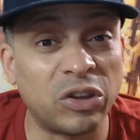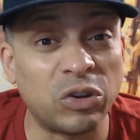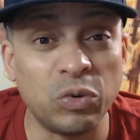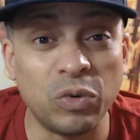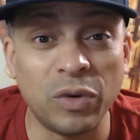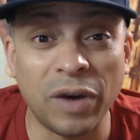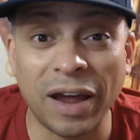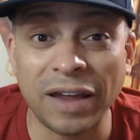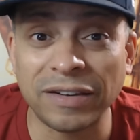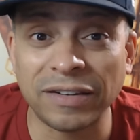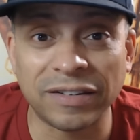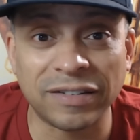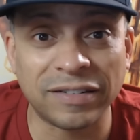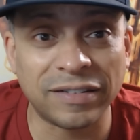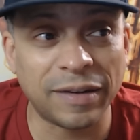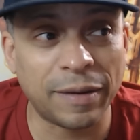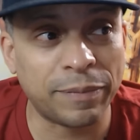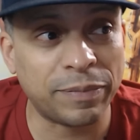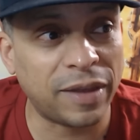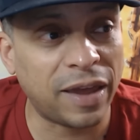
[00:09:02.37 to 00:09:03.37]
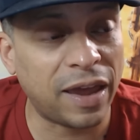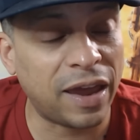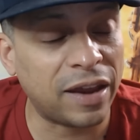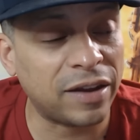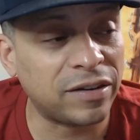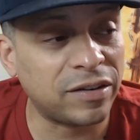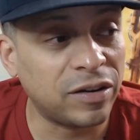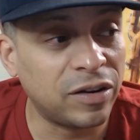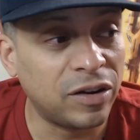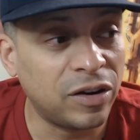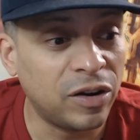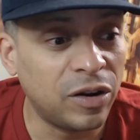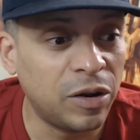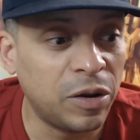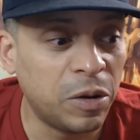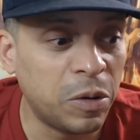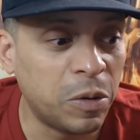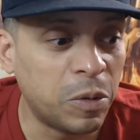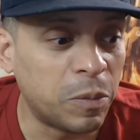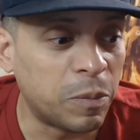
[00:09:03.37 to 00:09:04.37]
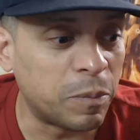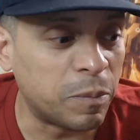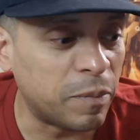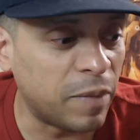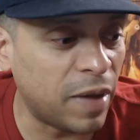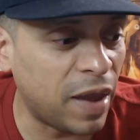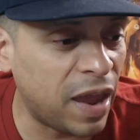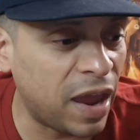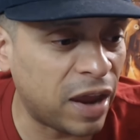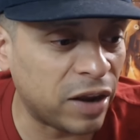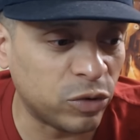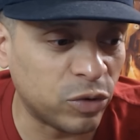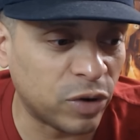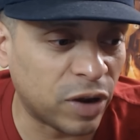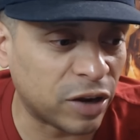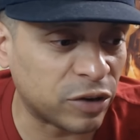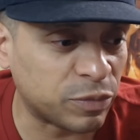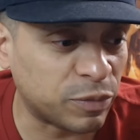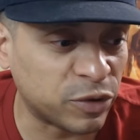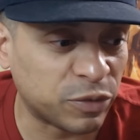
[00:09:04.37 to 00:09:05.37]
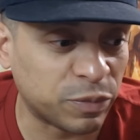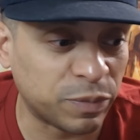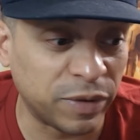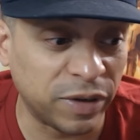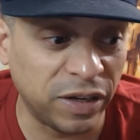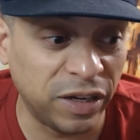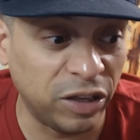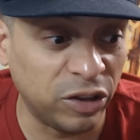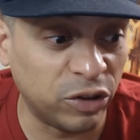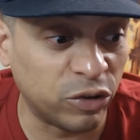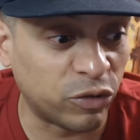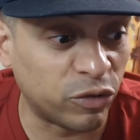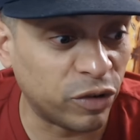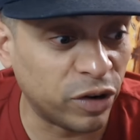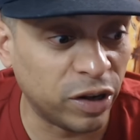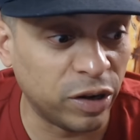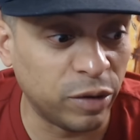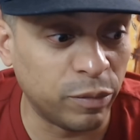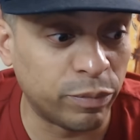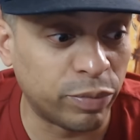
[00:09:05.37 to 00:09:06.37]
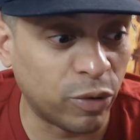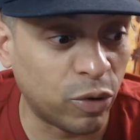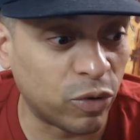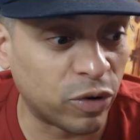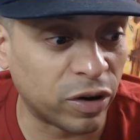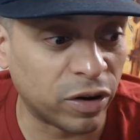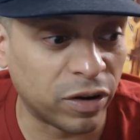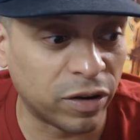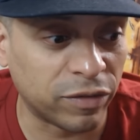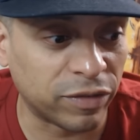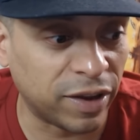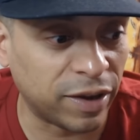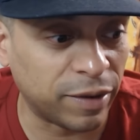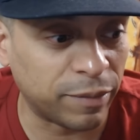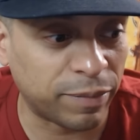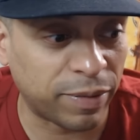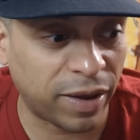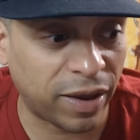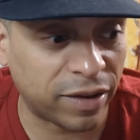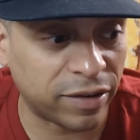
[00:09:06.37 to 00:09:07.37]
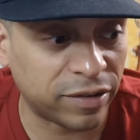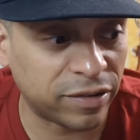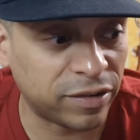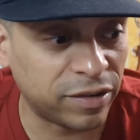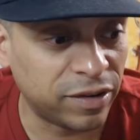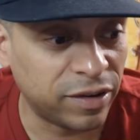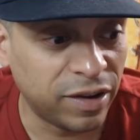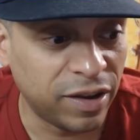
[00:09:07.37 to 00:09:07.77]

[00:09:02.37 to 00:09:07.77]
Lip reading: you guys accept that, man, you guys must be either really broke and love Game Pass.